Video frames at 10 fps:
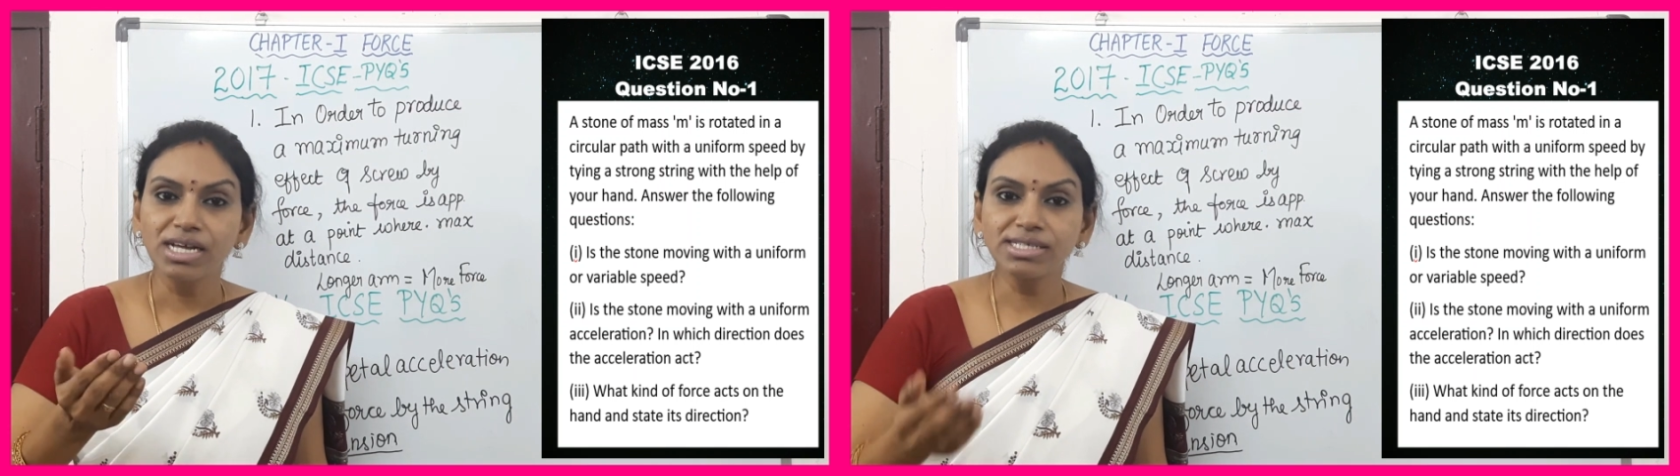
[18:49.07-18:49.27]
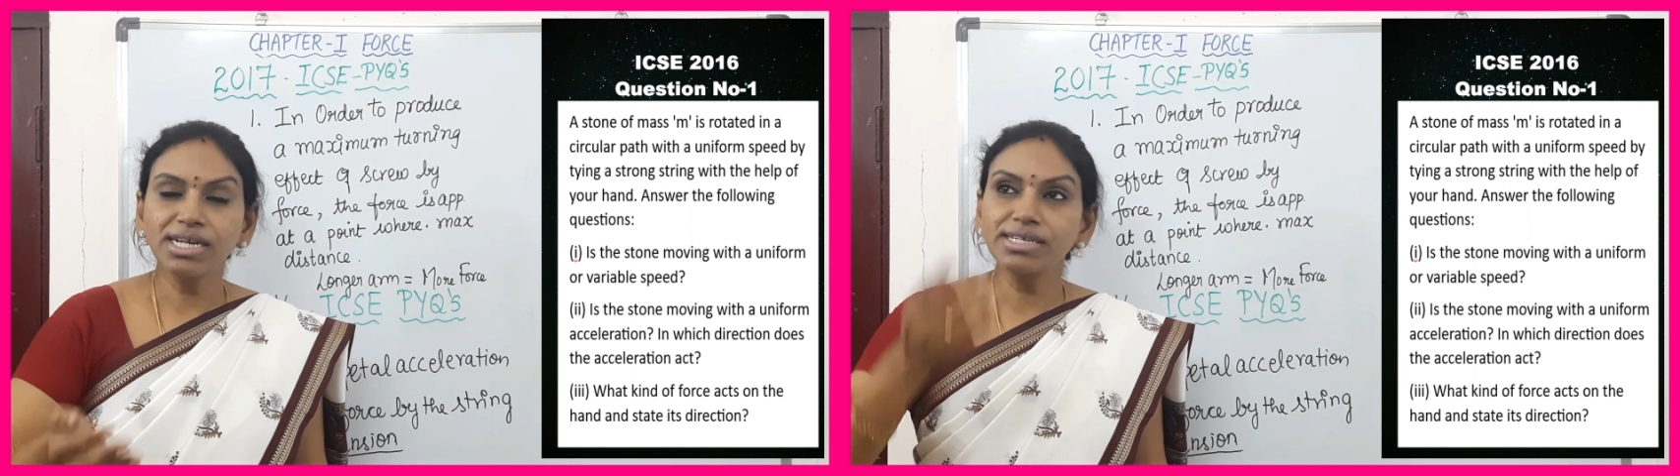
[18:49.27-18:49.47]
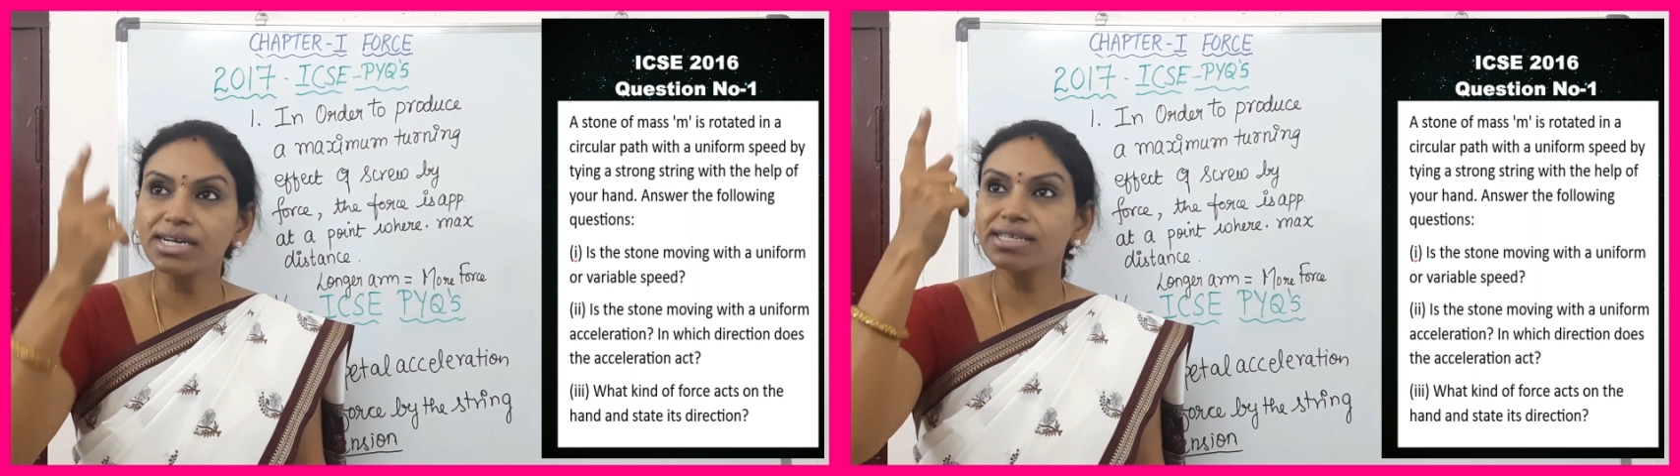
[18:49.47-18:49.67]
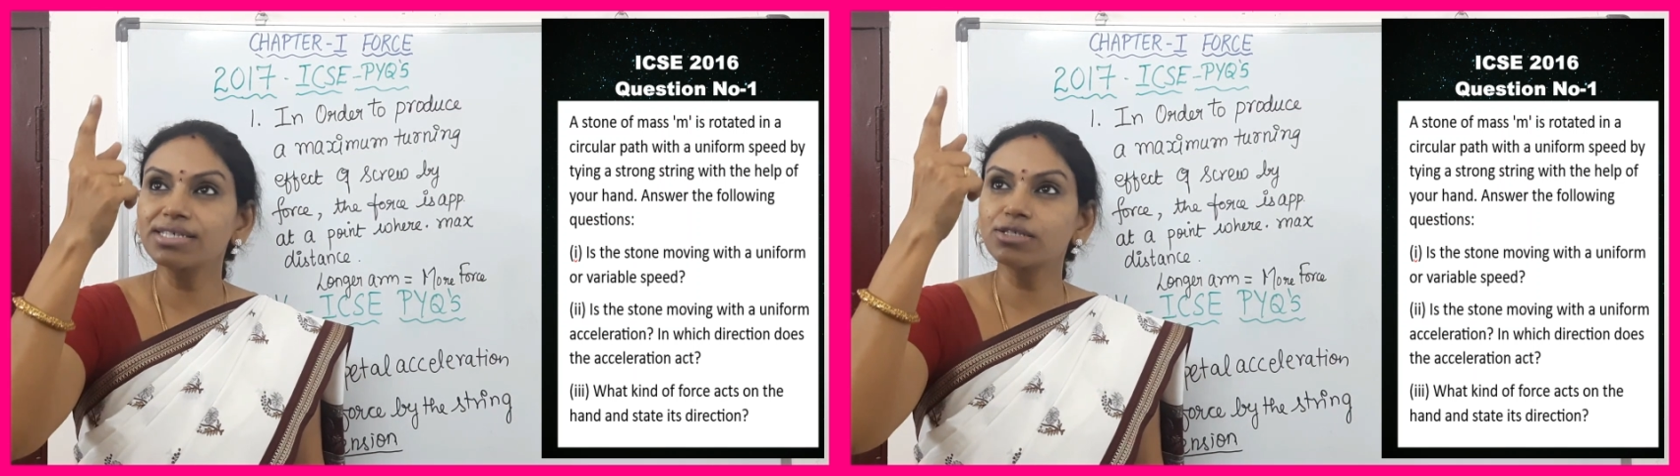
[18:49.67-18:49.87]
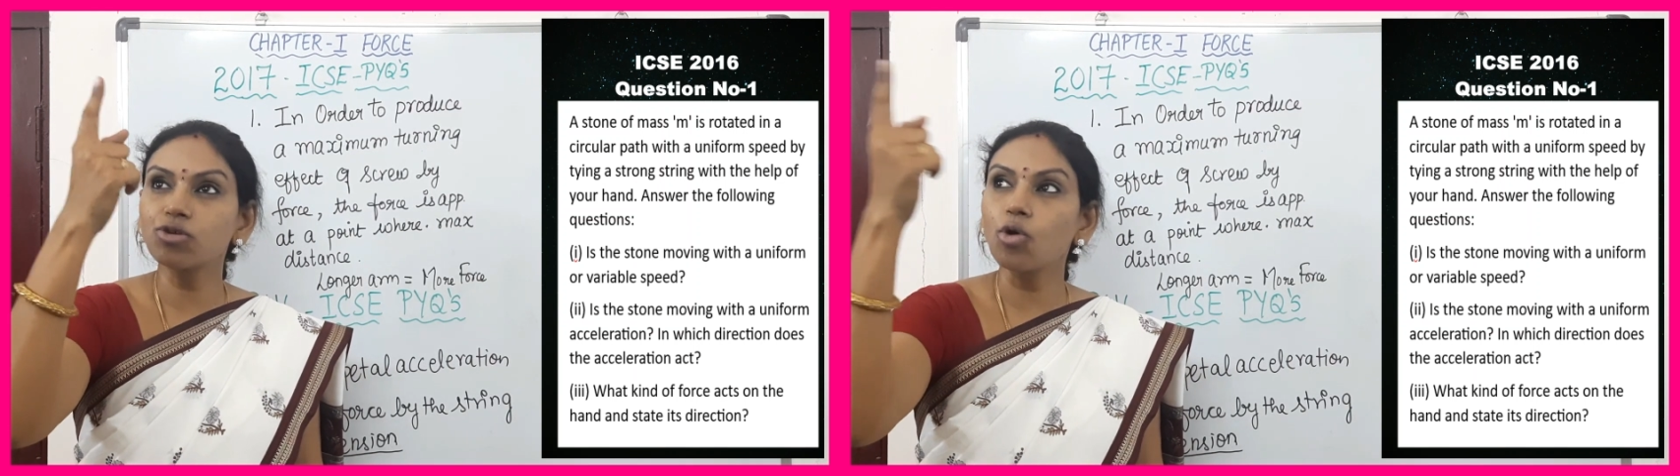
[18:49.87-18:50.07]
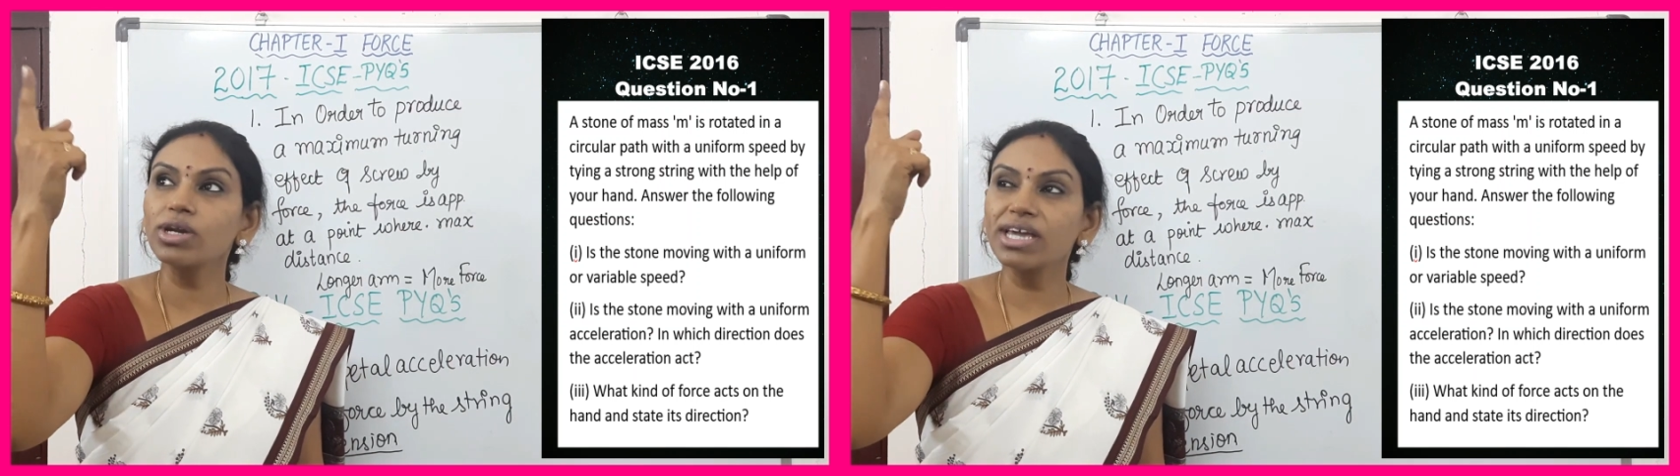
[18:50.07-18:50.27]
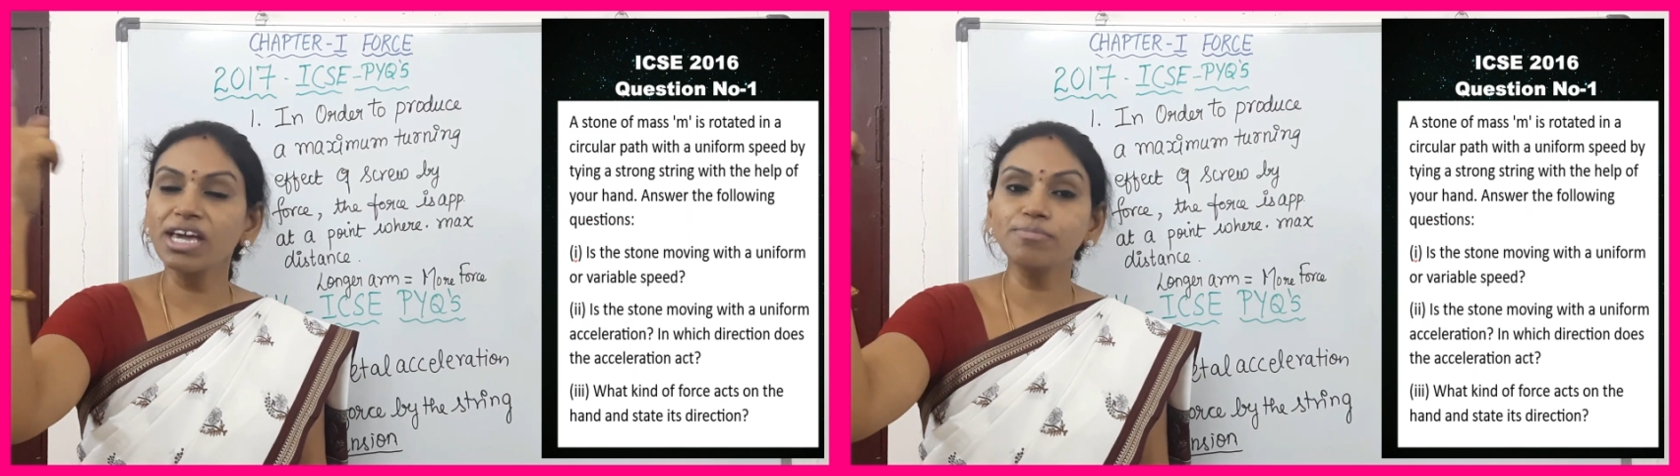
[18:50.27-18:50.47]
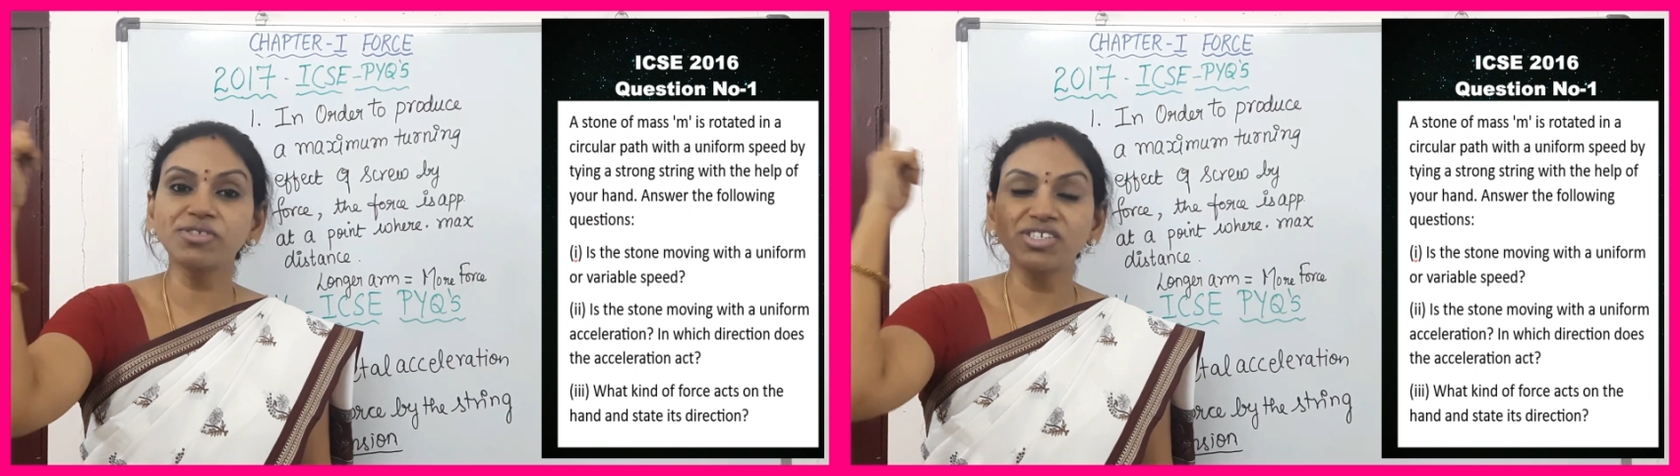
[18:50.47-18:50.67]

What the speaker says: Isn't it? The stone keeps